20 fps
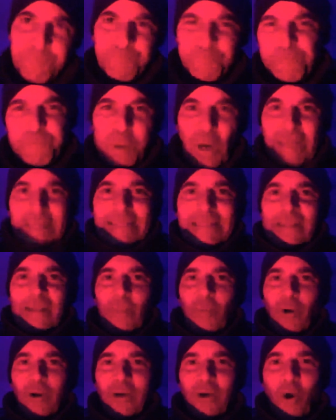Fucking
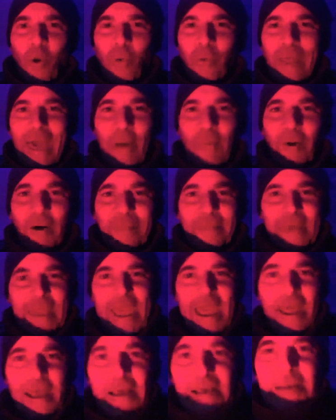didn't want to go with that one
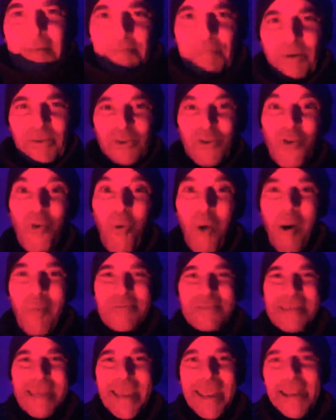there. But you know what I'm
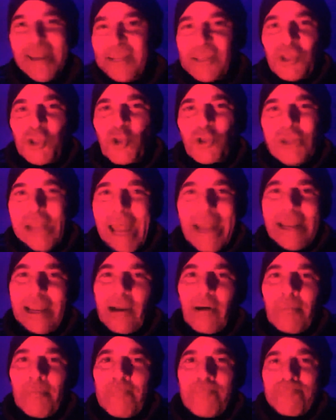saying? It's just like
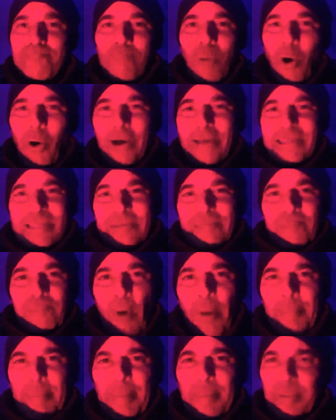little noises?
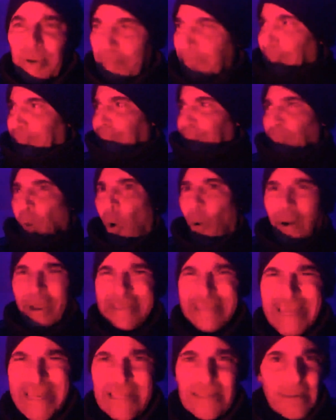
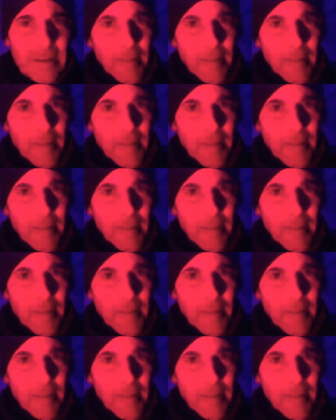Manoises.